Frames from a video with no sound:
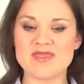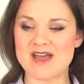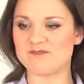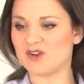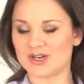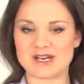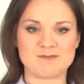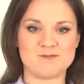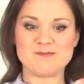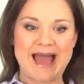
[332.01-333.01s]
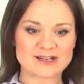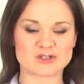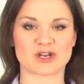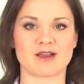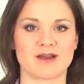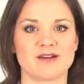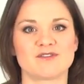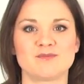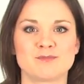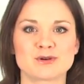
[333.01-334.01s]
That very magic
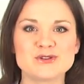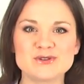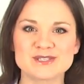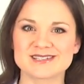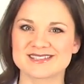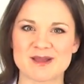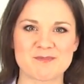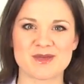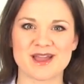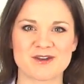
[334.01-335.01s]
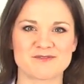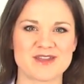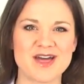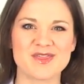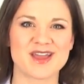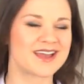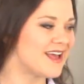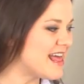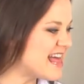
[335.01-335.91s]
of producing something out of nothing,